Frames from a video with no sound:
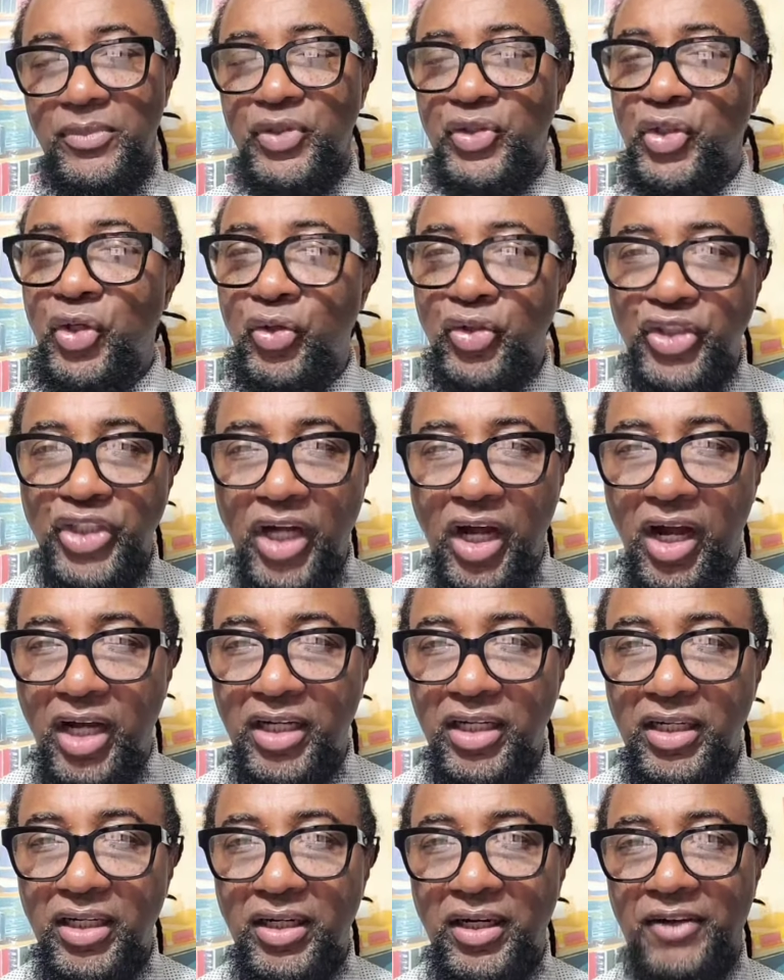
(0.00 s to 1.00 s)
No
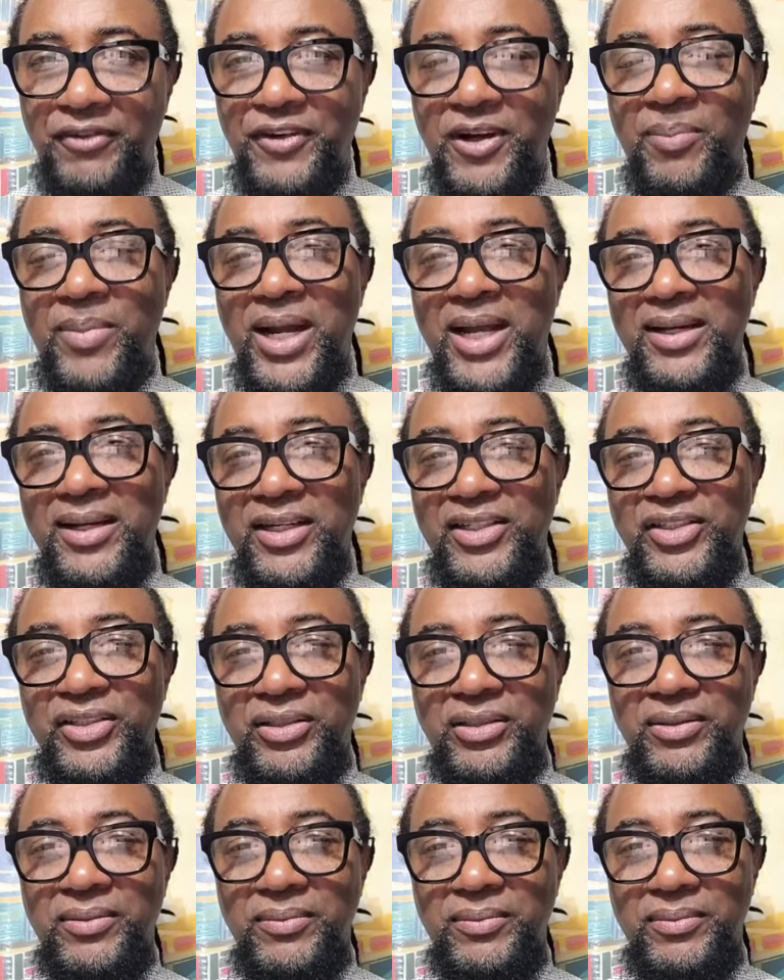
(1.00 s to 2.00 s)
talk of a
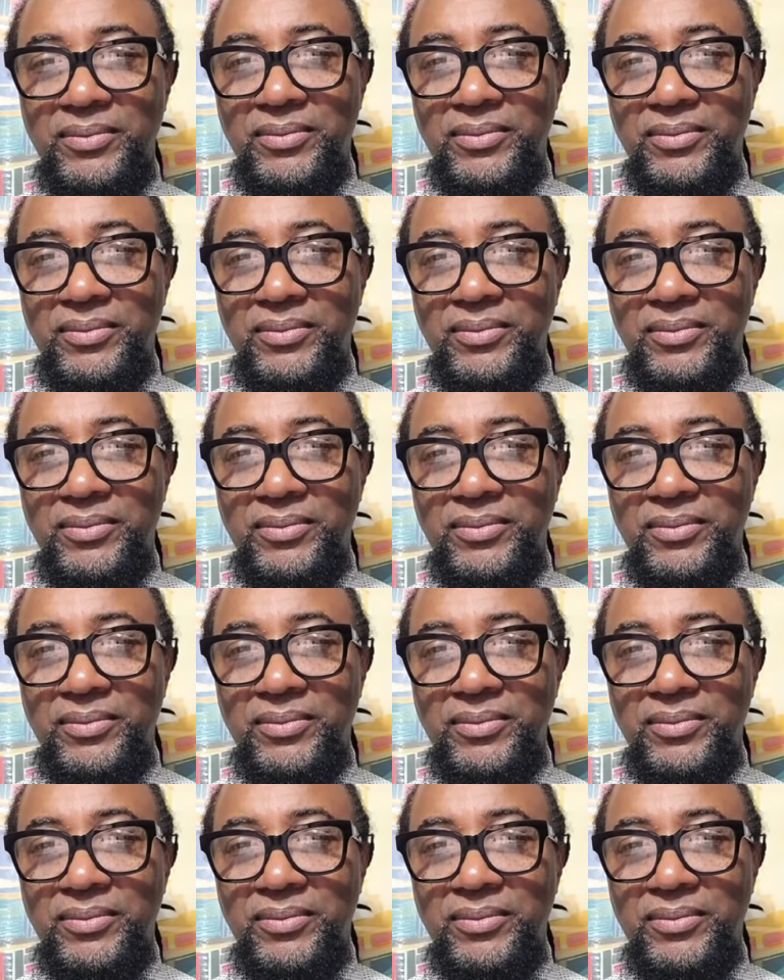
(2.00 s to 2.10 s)
by-election.